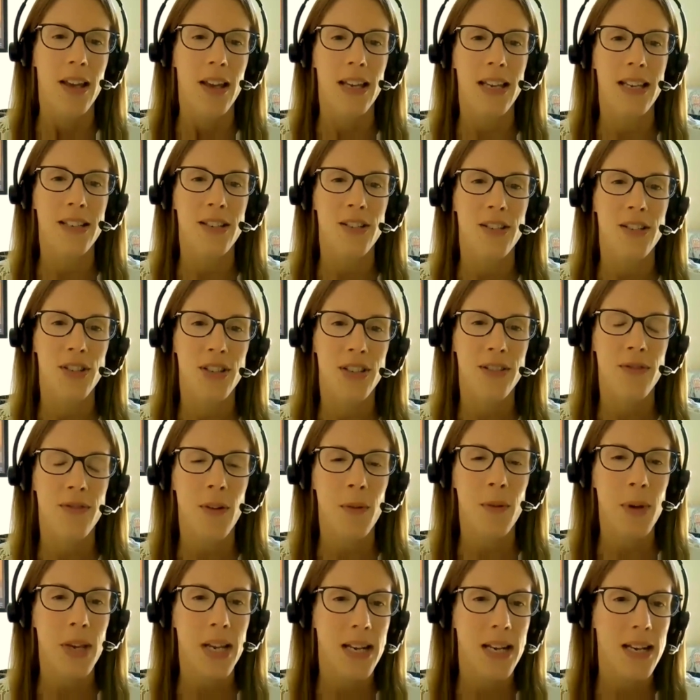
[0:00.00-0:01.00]
is just
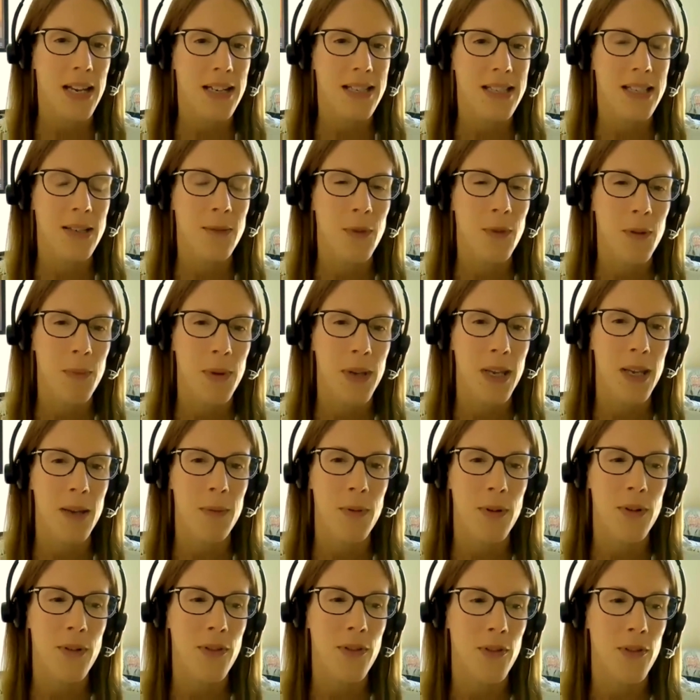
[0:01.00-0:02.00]
from connecting with
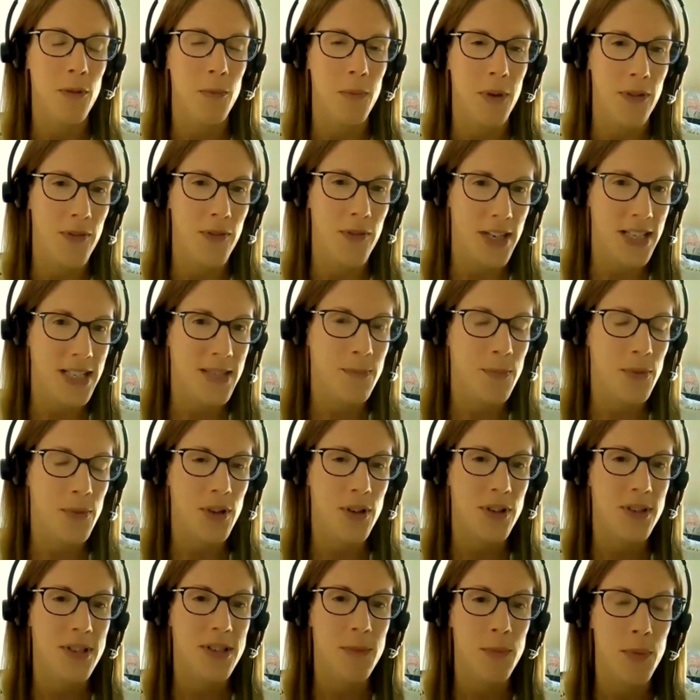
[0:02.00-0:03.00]
people through my
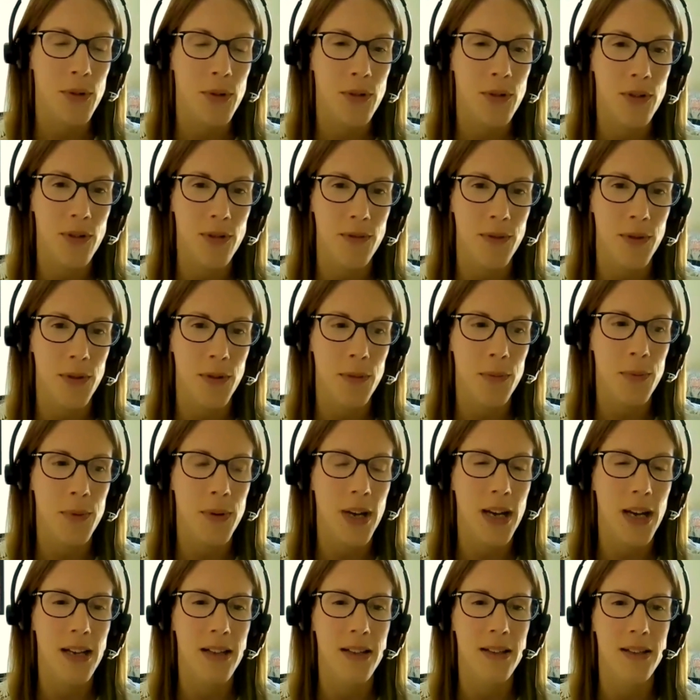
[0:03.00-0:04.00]
Facebook support group
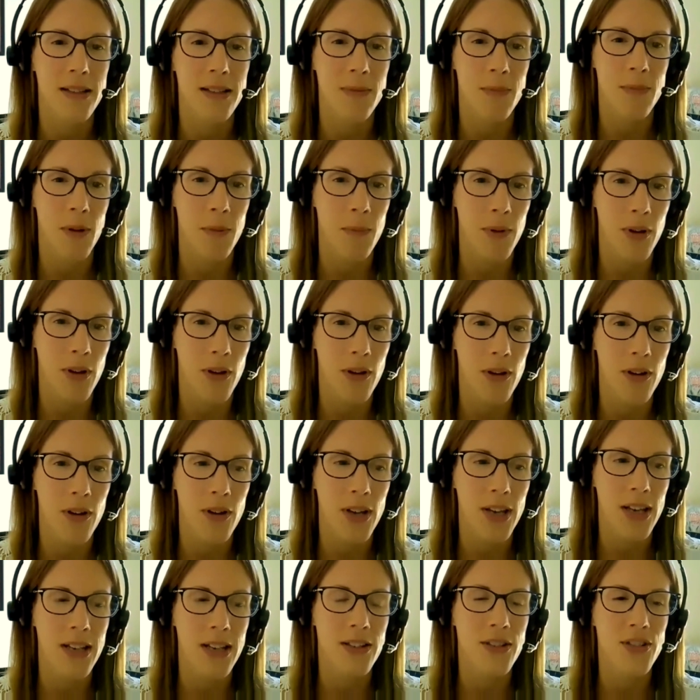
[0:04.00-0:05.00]
and my
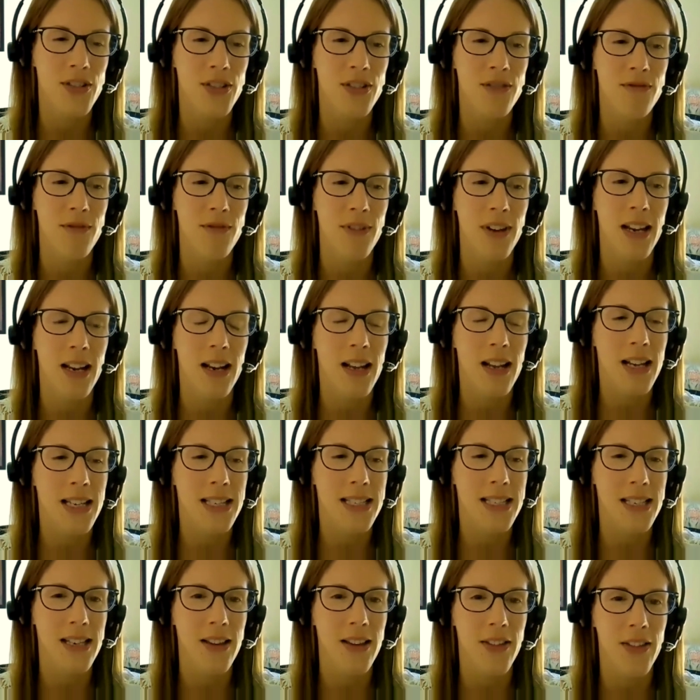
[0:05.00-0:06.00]
blog, and just
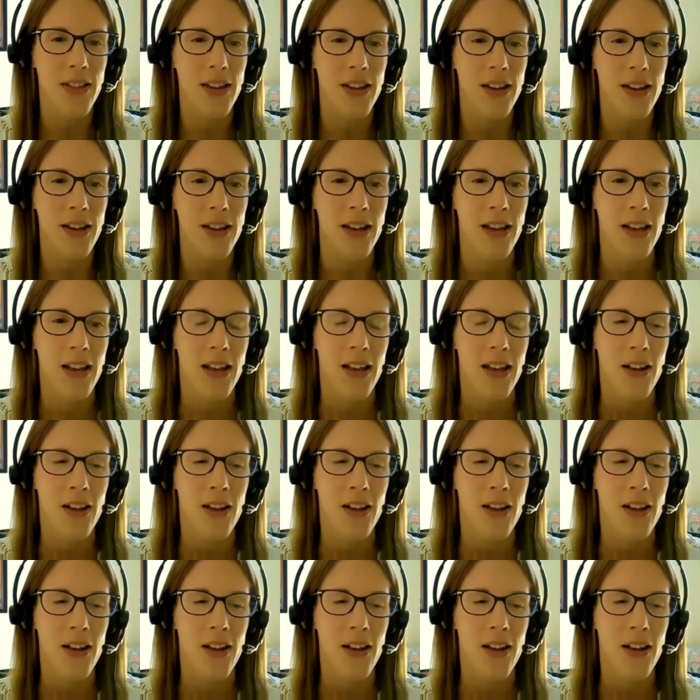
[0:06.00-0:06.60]
realizing that